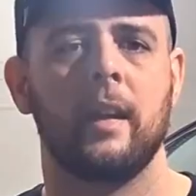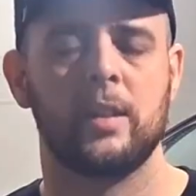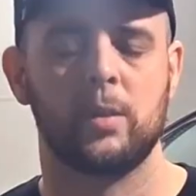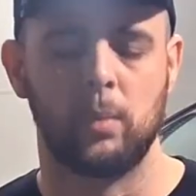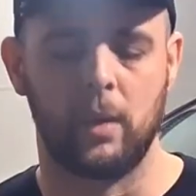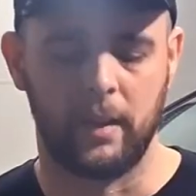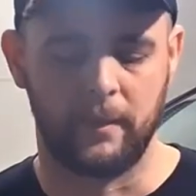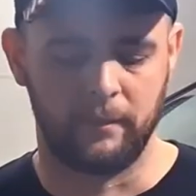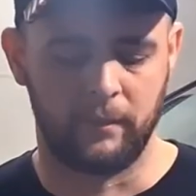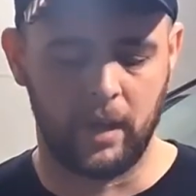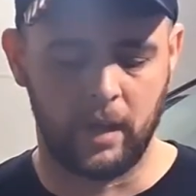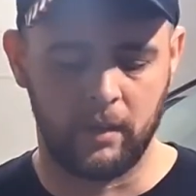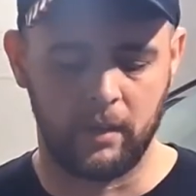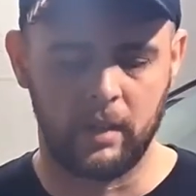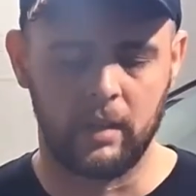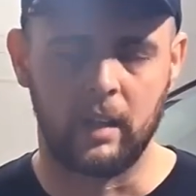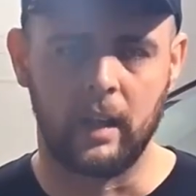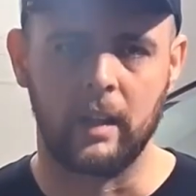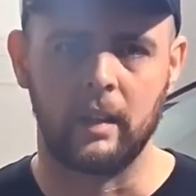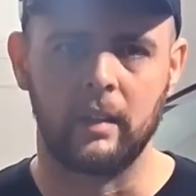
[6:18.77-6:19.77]
That's why
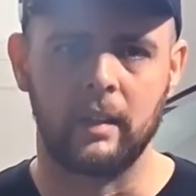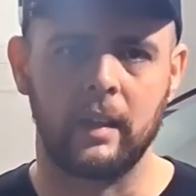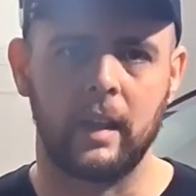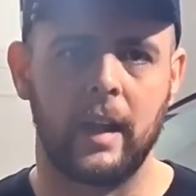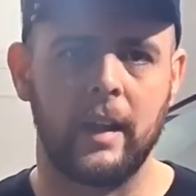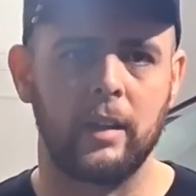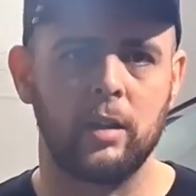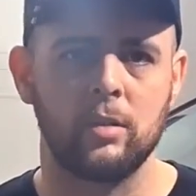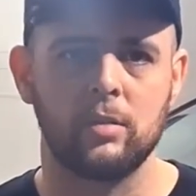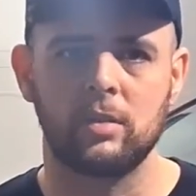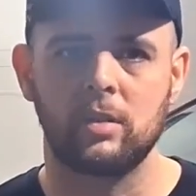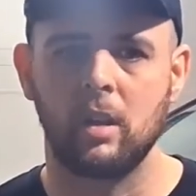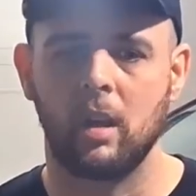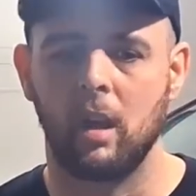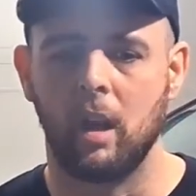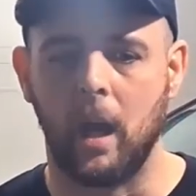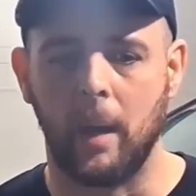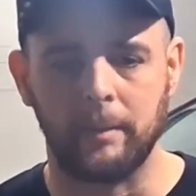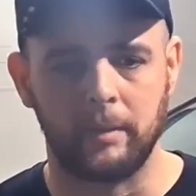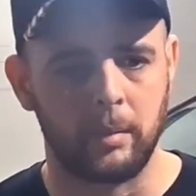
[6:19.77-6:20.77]
very lightly, I use
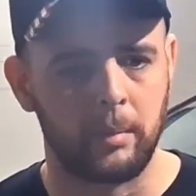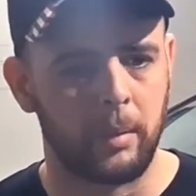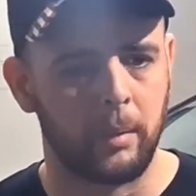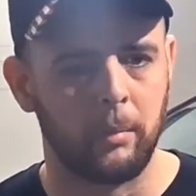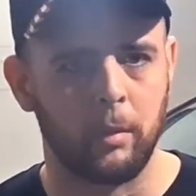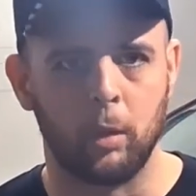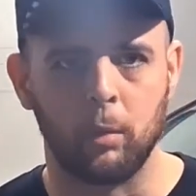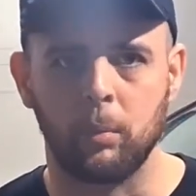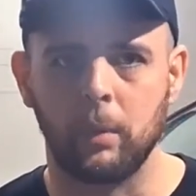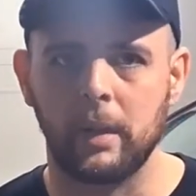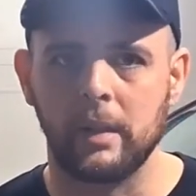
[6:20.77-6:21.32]
Optimum No